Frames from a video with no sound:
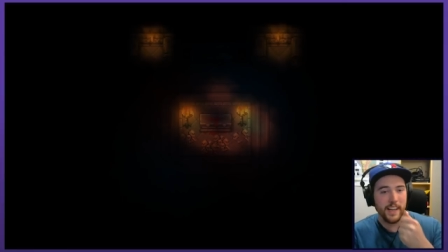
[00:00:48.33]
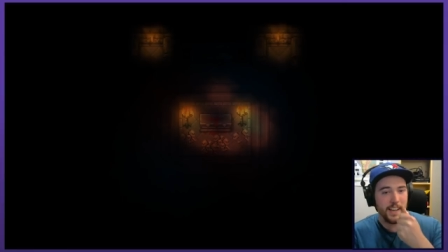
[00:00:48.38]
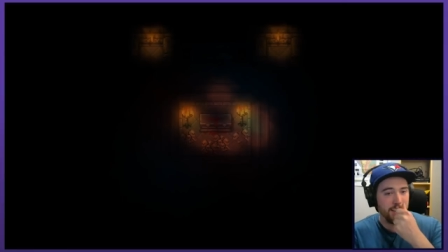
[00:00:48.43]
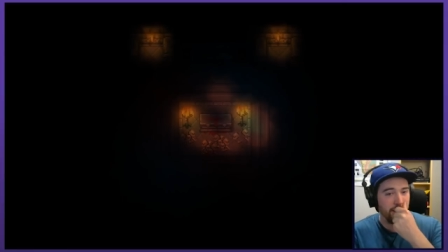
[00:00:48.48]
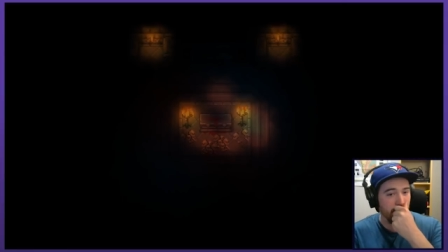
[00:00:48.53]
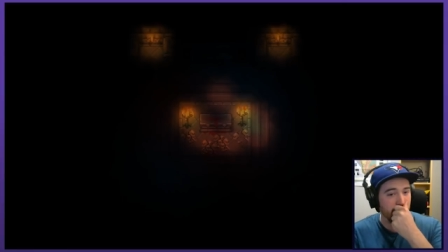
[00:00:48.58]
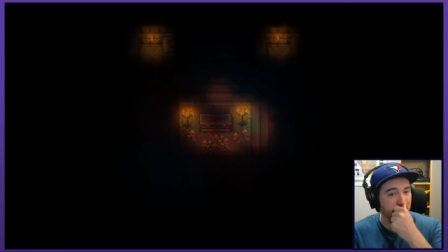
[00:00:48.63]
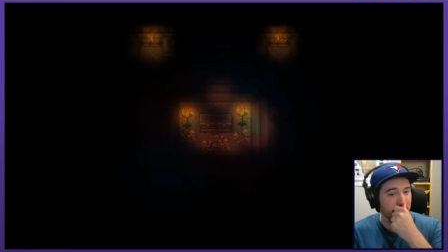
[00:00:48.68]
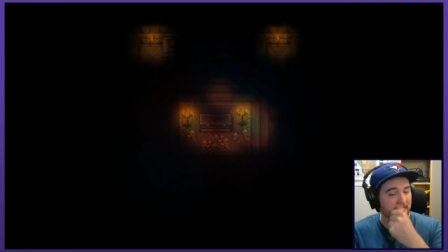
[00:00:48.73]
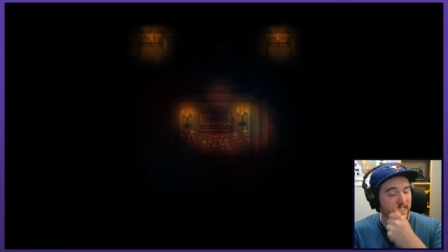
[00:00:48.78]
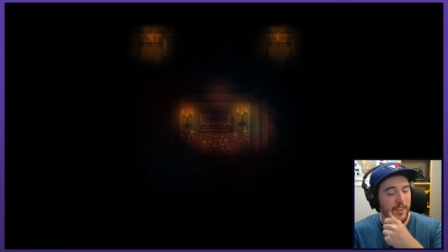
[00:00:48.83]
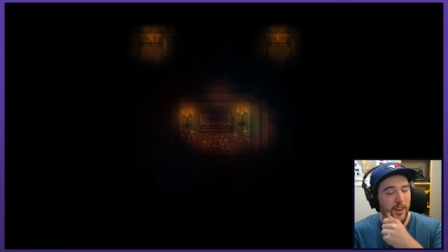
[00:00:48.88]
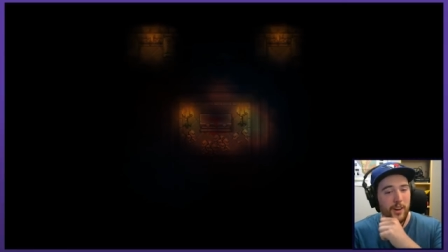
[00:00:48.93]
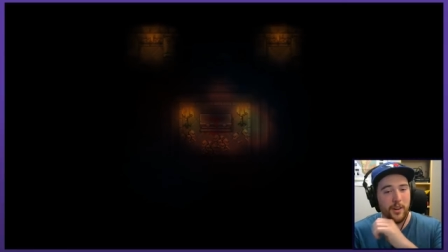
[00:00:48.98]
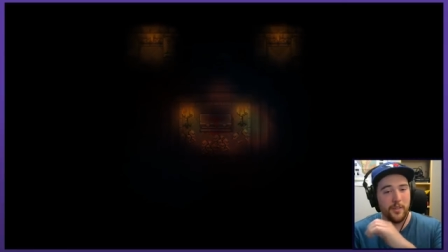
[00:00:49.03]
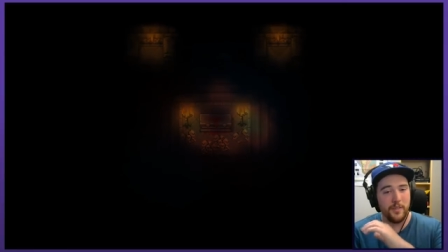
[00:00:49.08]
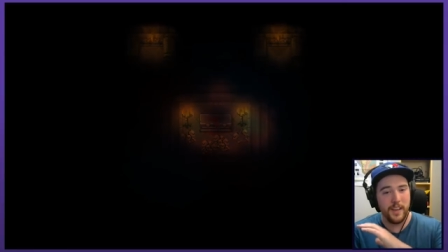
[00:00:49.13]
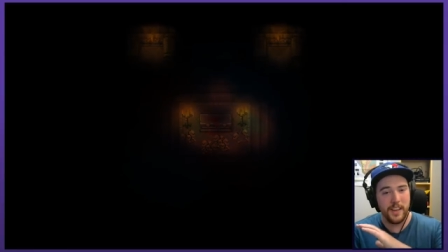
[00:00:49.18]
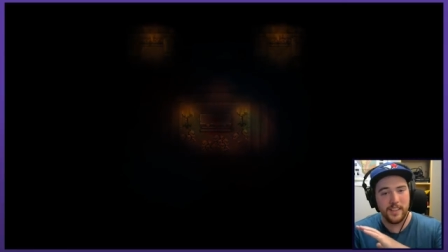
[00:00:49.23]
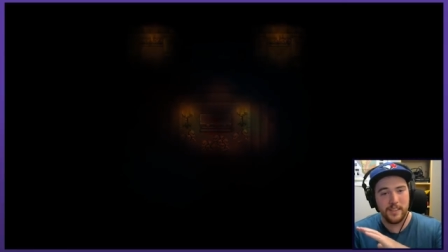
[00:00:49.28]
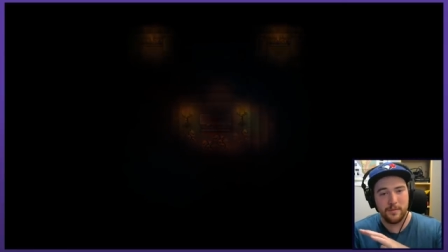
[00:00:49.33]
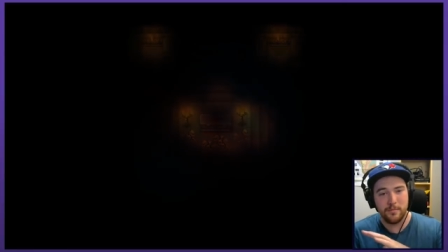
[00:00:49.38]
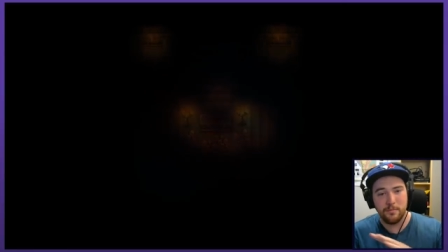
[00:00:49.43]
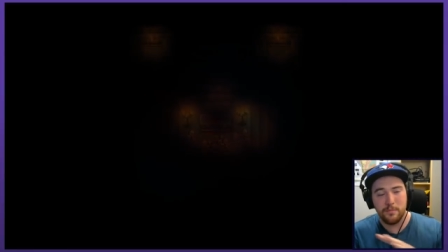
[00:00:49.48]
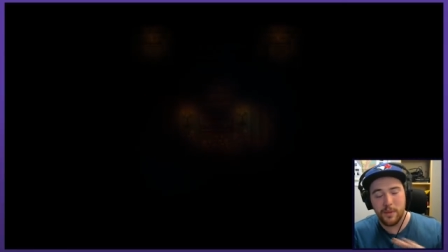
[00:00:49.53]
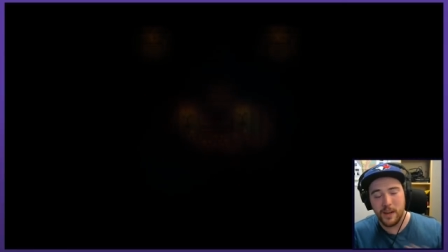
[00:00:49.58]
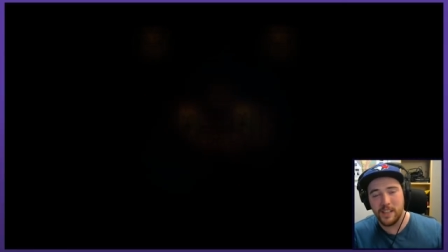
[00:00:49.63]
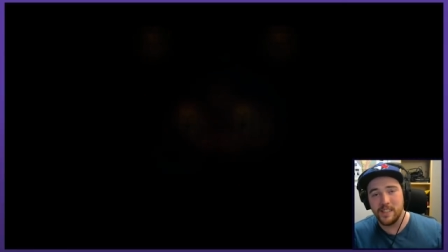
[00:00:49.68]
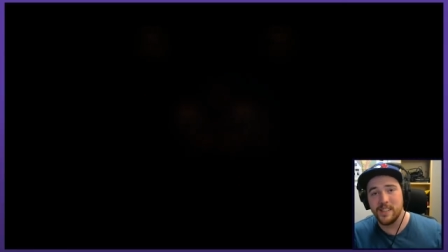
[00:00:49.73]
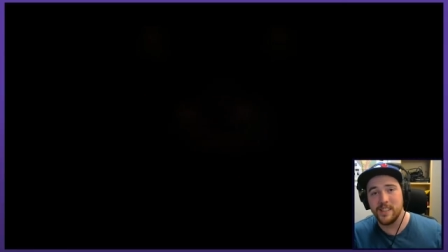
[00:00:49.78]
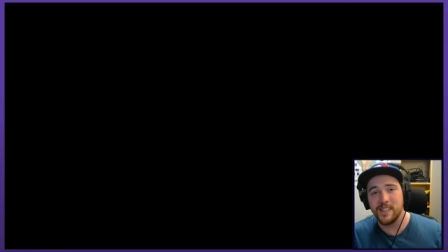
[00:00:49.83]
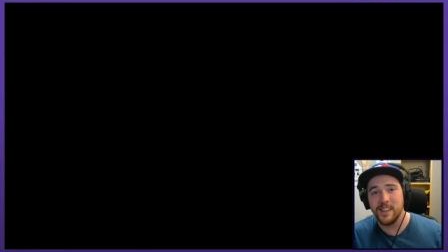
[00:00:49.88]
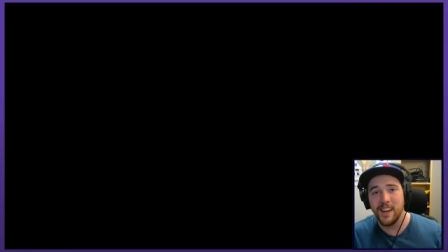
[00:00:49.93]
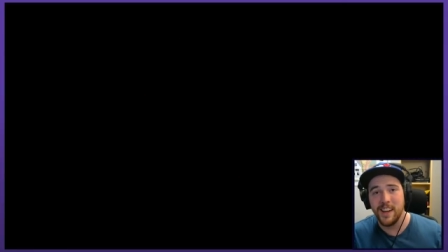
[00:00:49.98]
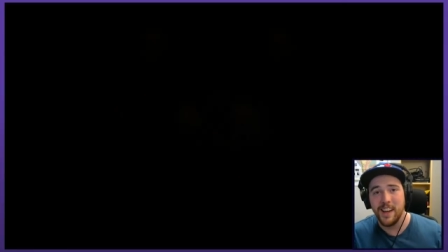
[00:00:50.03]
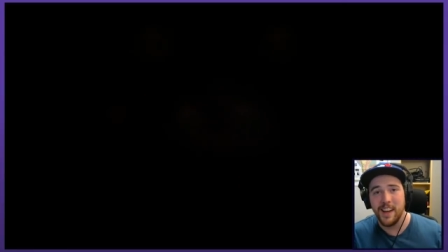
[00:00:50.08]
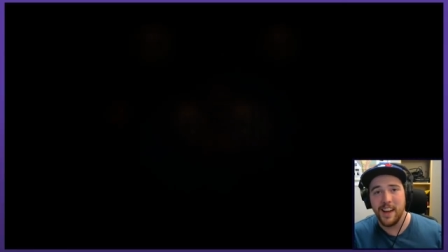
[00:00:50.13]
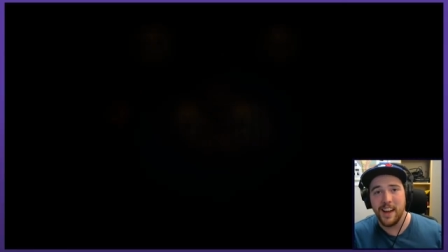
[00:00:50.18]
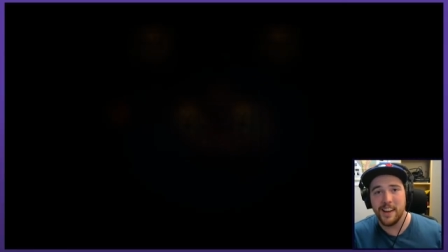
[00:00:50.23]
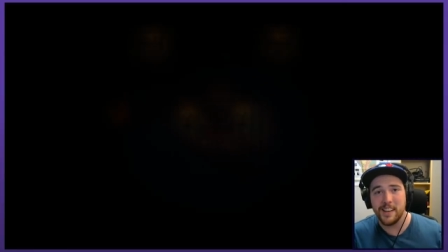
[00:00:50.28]
and you have to solve as much
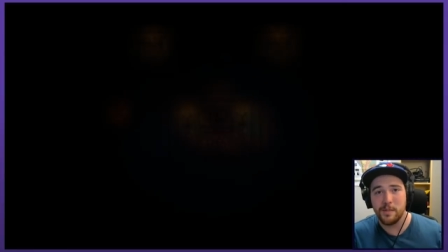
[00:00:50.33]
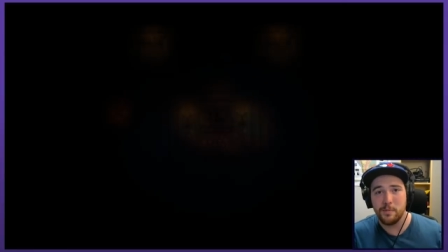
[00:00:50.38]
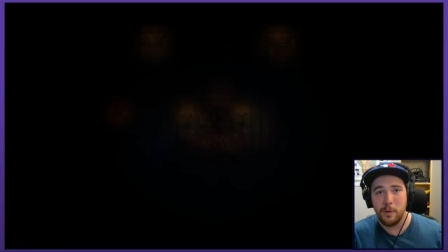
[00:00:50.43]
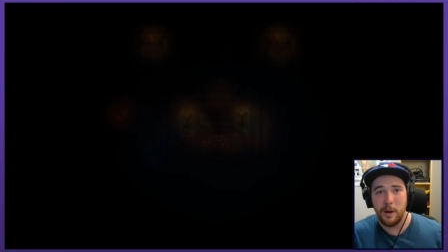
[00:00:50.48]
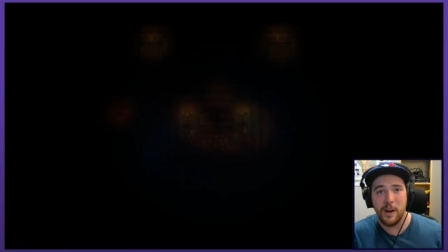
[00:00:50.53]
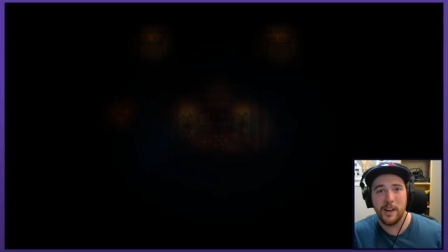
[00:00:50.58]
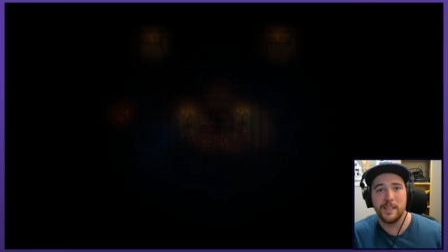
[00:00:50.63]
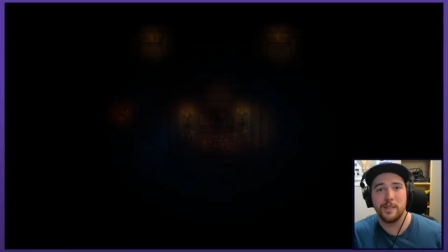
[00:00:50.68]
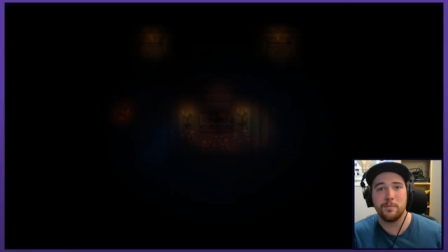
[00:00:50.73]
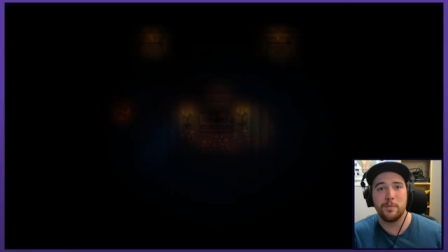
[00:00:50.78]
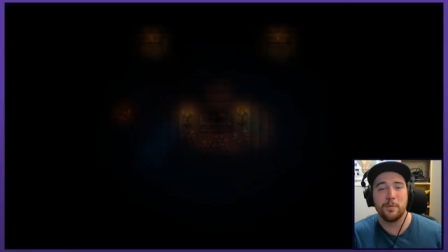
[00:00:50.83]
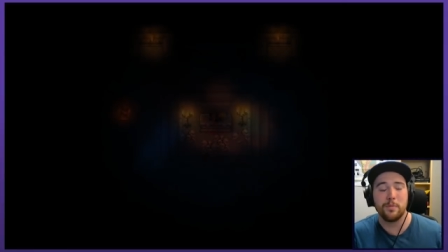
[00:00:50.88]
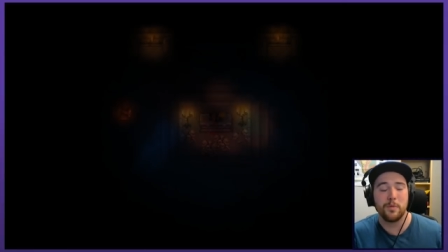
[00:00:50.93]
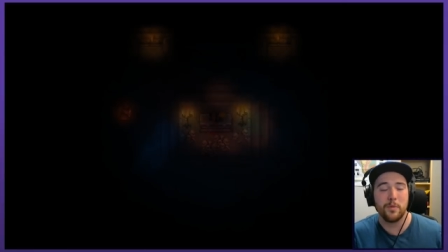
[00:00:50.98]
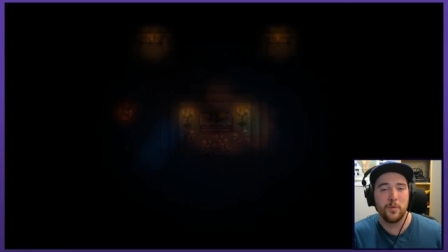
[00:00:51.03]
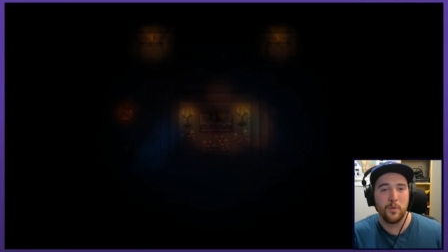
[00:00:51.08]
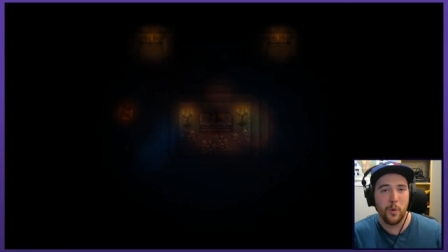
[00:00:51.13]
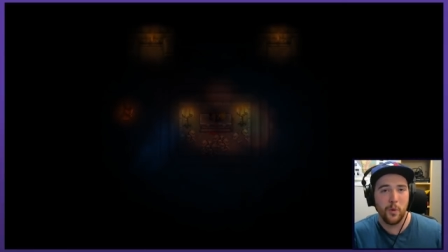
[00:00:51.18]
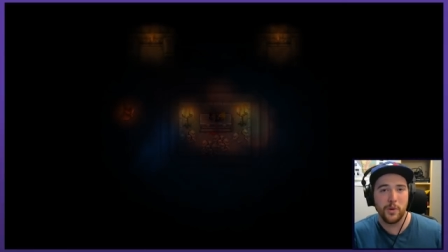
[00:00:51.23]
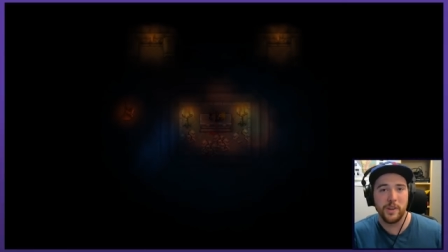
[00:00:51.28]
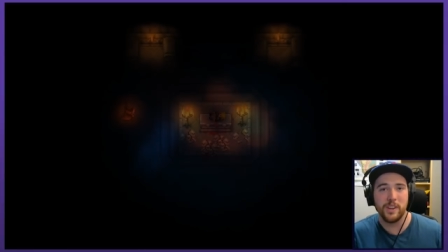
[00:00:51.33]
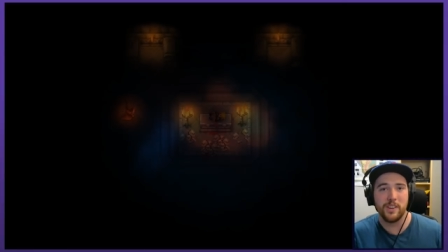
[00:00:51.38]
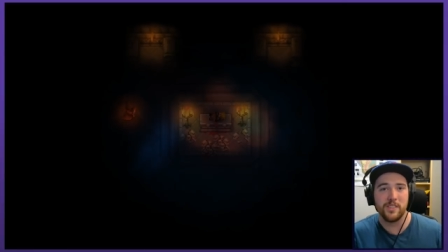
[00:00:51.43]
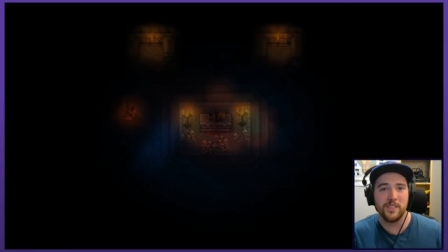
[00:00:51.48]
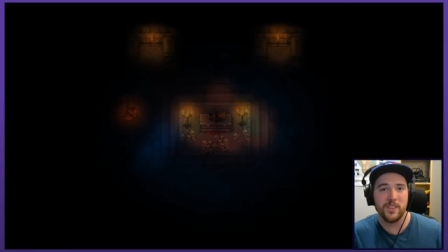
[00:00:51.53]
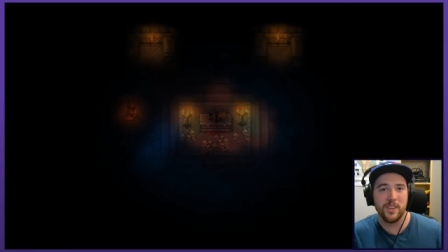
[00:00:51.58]
as possible before your